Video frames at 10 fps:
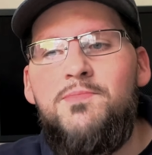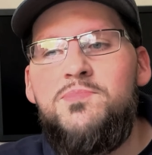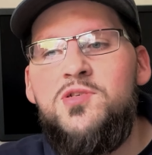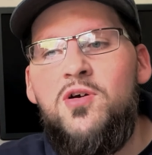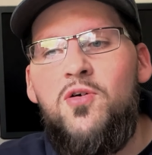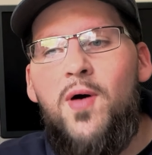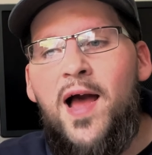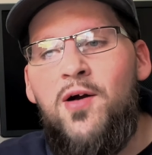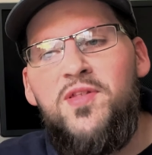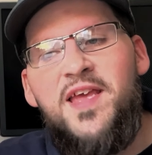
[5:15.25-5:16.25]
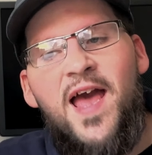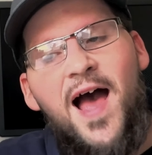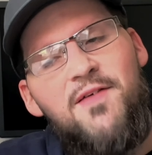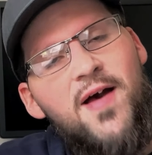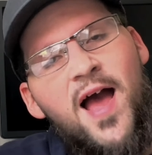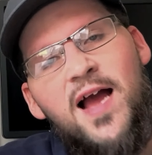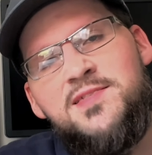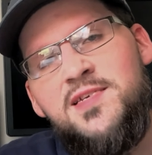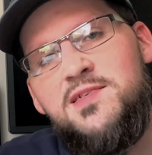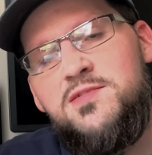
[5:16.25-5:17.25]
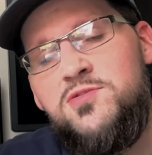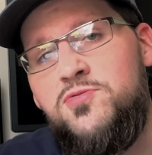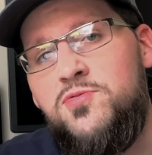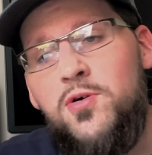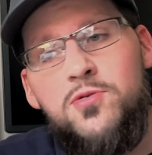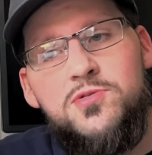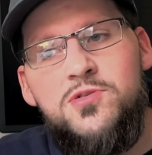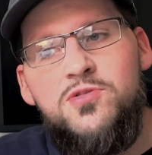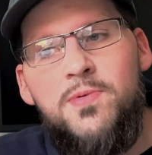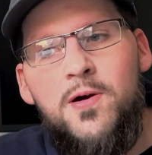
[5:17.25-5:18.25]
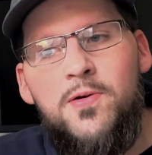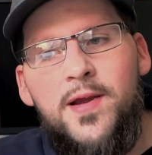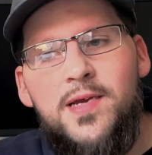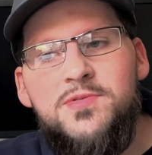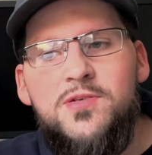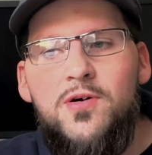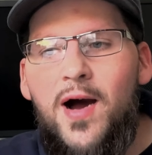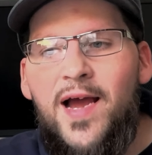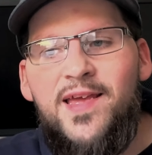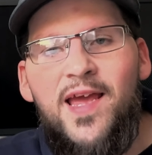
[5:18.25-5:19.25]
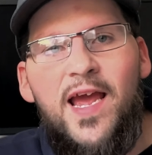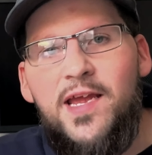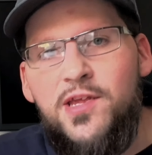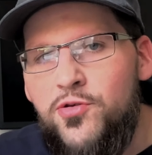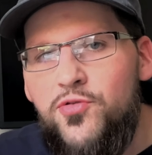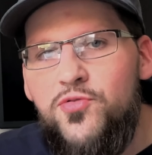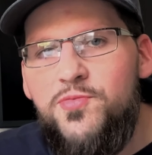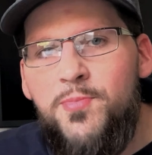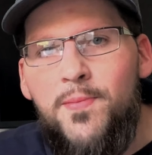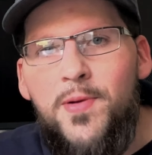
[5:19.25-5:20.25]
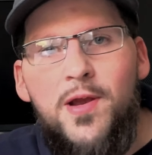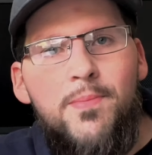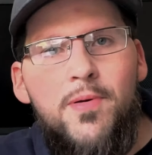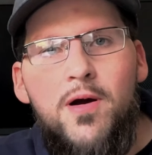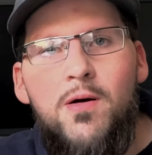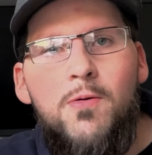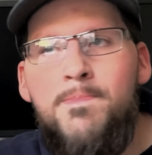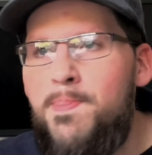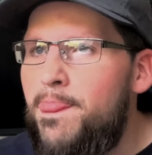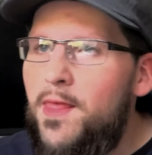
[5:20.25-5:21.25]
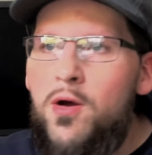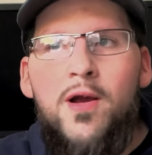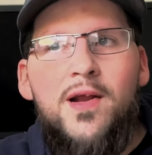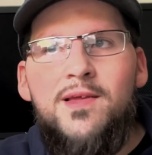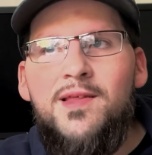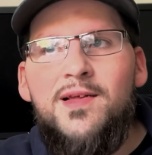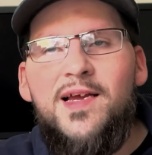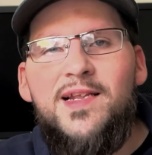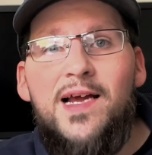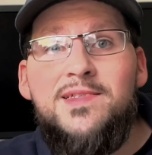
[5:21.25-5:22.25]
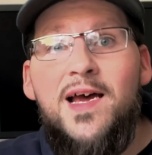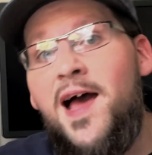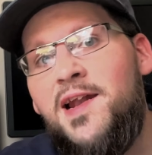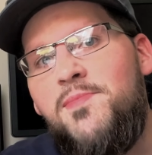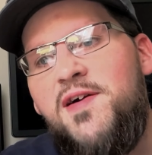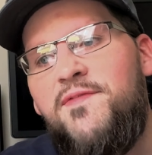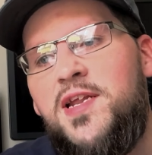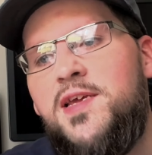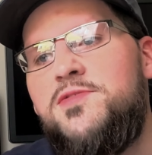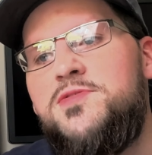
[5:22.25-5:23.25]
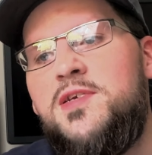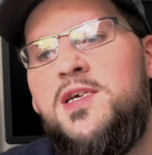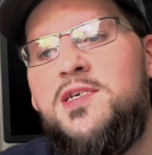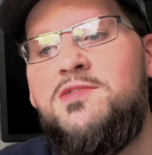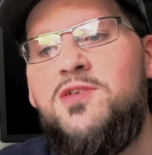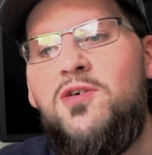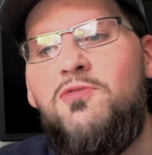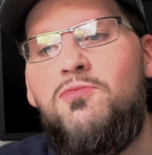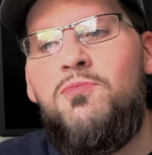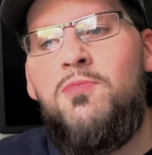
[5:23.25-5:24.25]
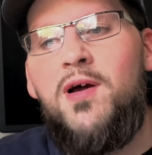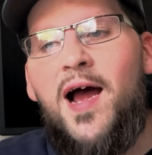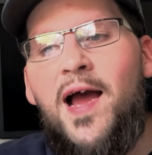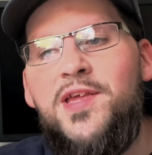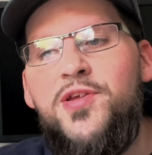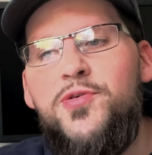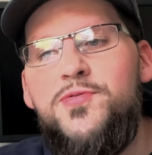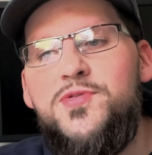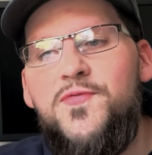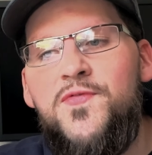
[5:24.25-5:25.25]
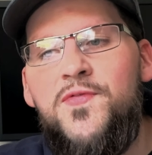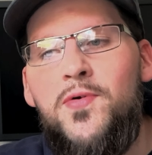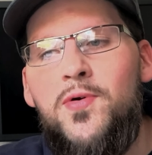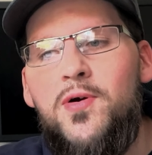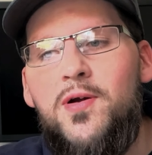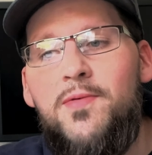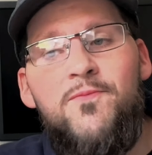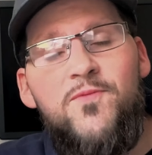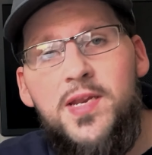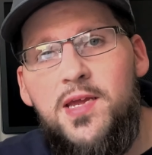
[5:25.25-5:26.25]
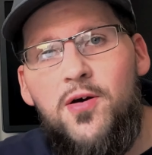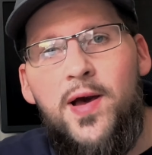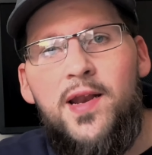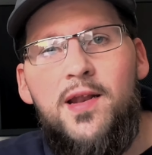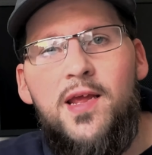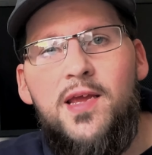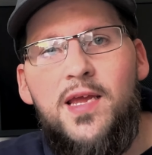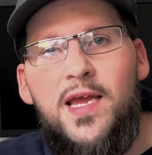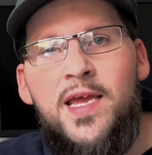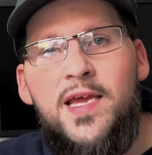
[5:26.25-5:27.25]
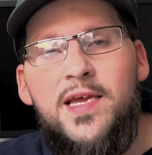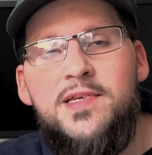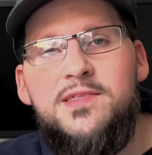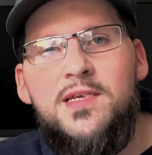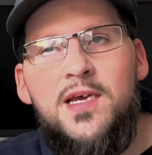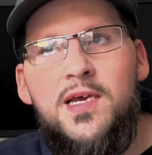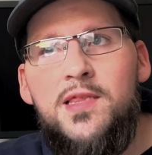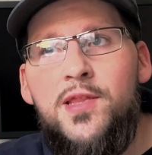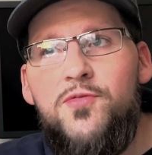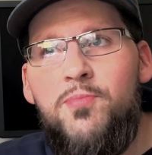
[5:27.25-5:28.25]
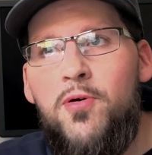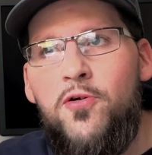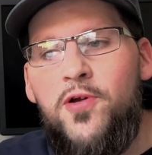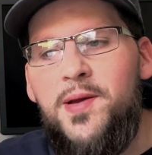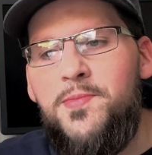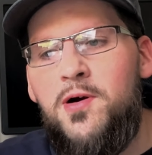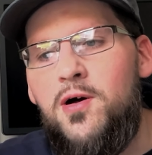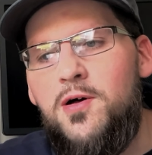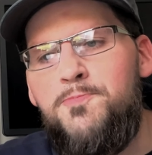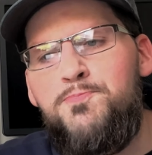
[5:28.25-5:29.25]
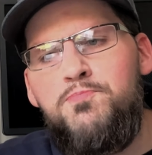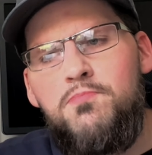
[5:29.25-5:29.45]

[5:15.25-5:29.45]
So I only have access to those two programs, so I can't use Premiere Pro or anything like that to edit my videos. So what I use for video editing is this program called